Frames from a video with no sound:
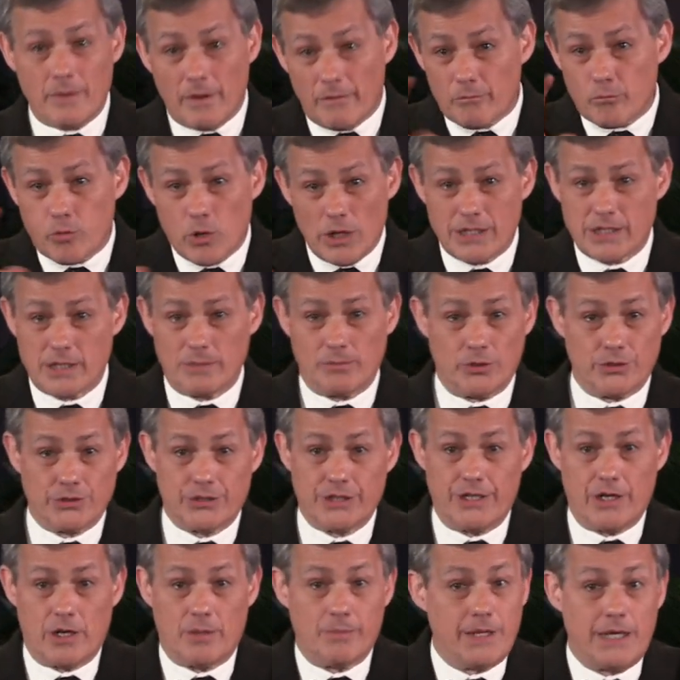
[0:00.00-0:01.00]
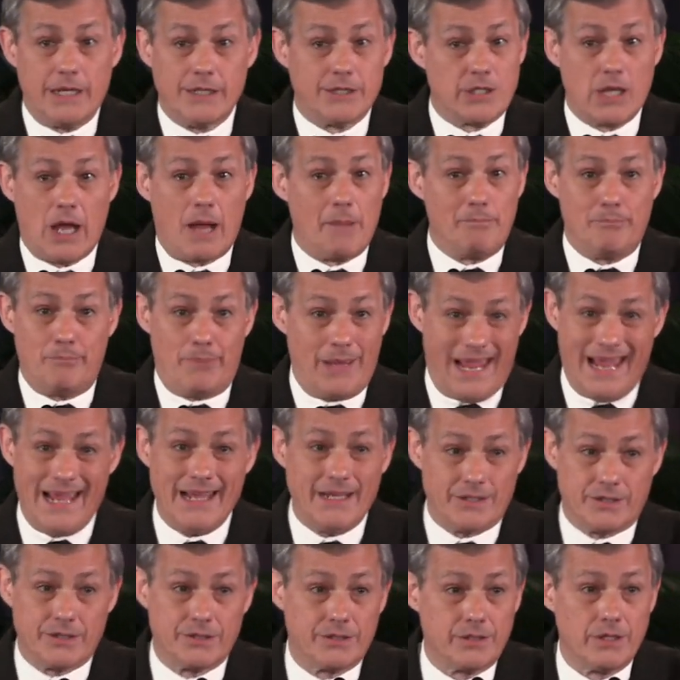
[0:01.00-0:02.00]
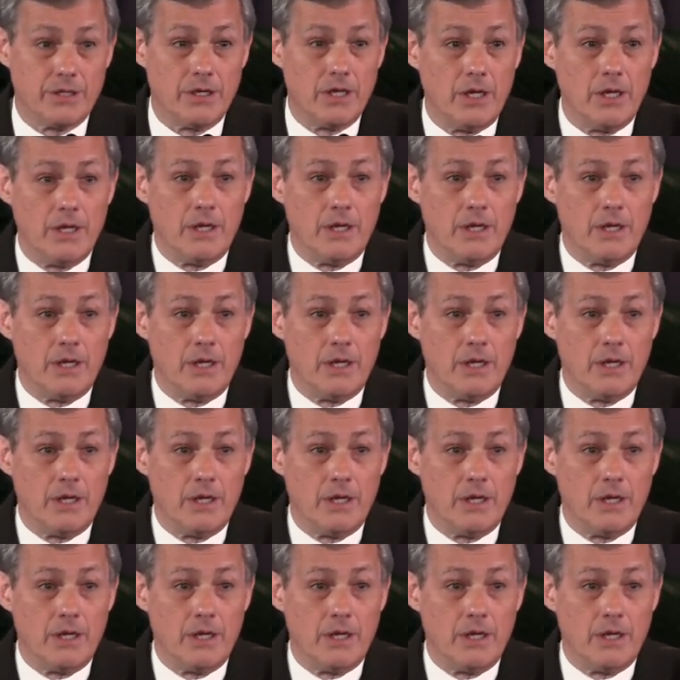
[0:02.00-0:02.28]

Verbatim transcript: uh, principles in there, but it's not based